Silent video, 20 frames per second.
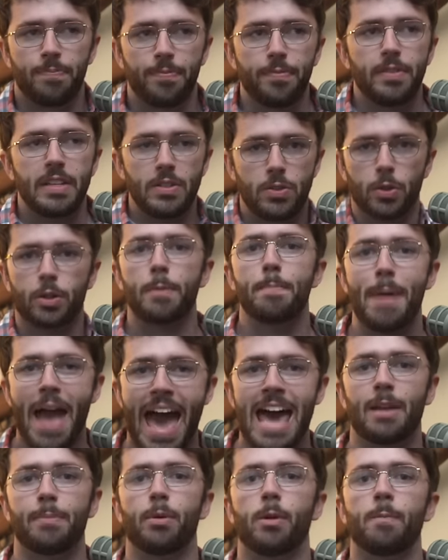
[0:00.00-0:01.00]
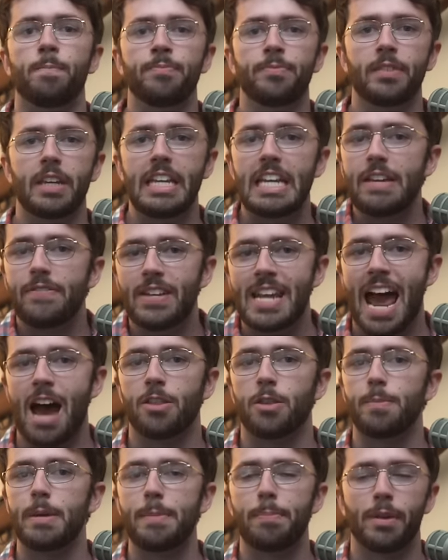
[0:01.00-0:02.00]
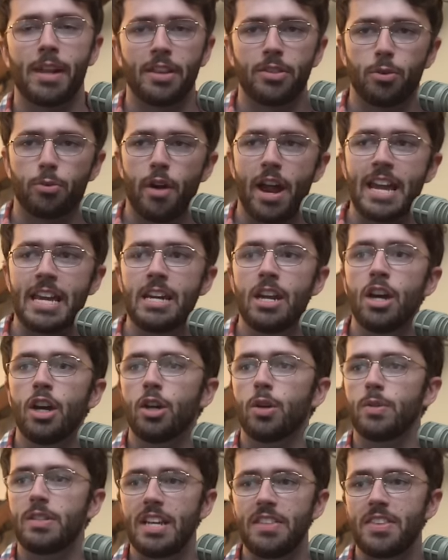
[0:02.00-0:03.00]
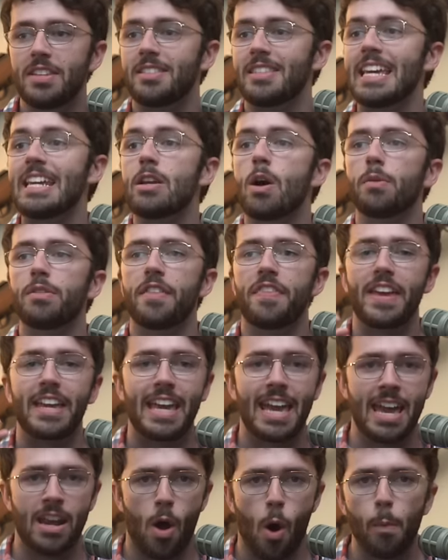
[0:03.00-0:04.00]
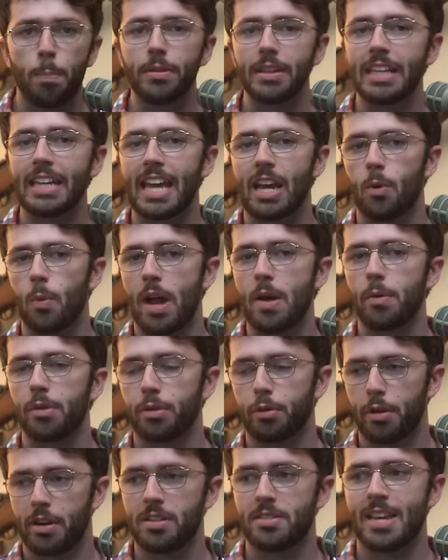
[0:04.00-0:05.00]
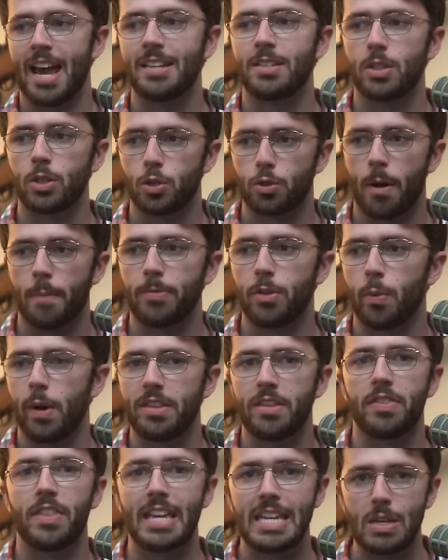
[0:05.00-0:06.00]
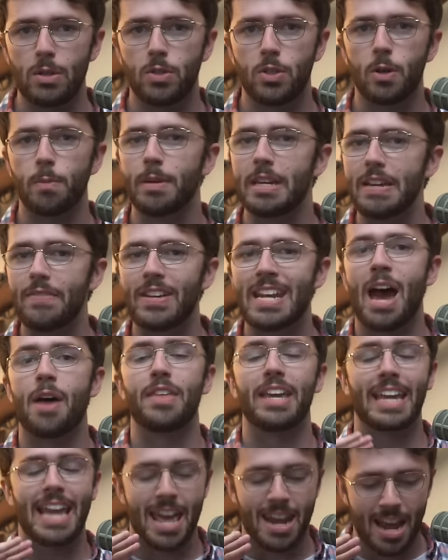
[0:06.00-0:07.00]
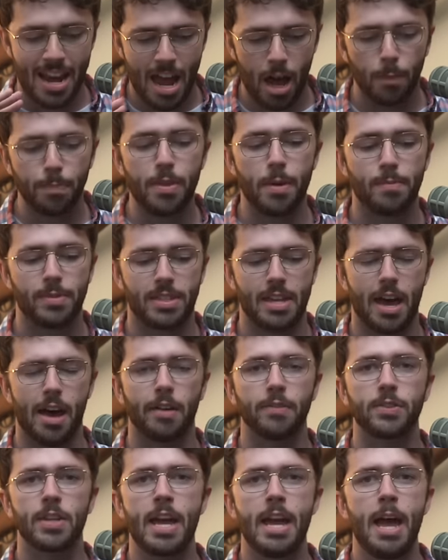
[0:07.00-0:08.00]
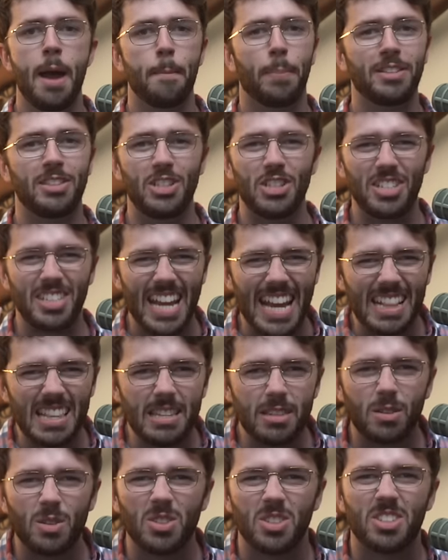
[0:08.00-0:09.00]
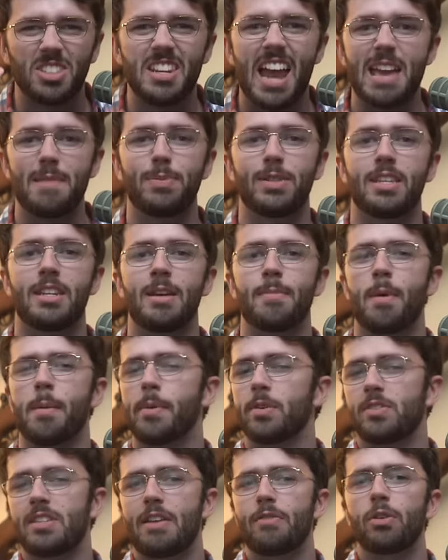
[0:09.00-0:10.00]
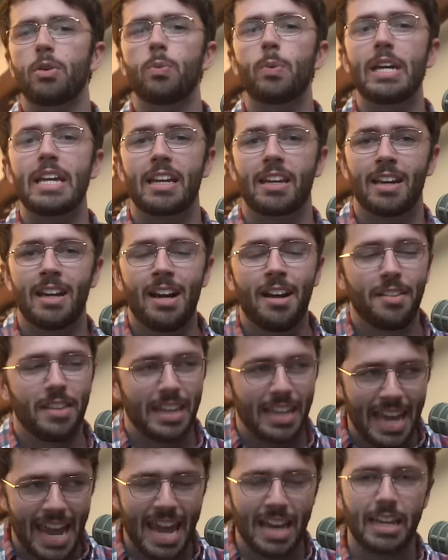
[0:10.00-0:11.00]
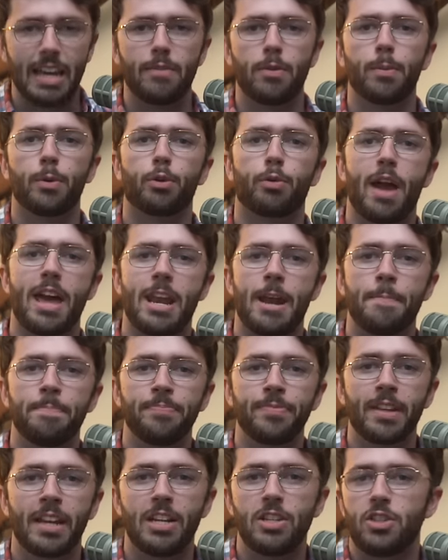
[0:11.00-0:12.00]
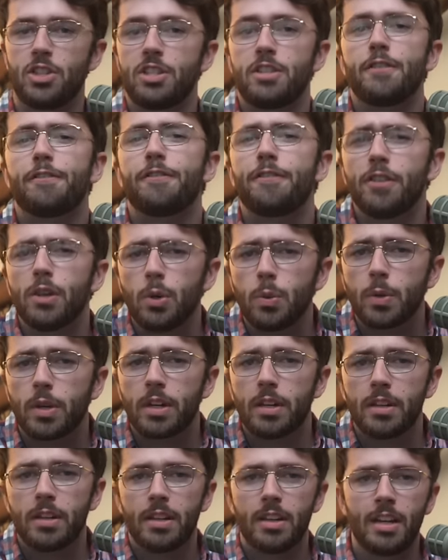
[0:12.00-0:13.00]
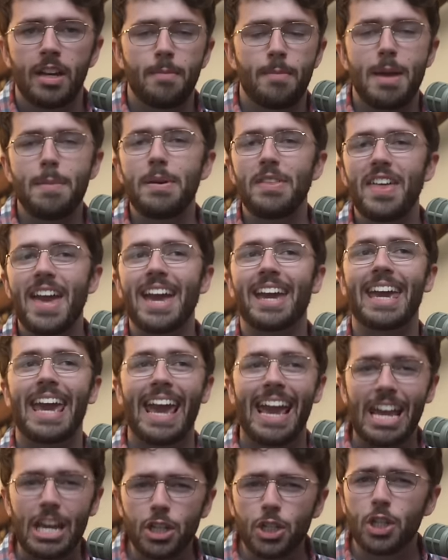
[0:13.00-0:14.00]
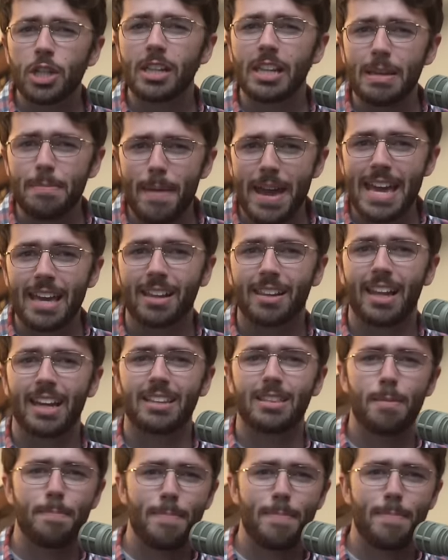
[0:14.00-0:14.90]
These are compatible. And even now, the people on the right who did this, they know that they can't openly get away with criticizing Trump the way that they used to. But even now, they cannot help themselves but to just take these little snipes at him almost every week. They can't give him credit. It's just a fluke. Maybe they occasionally make like the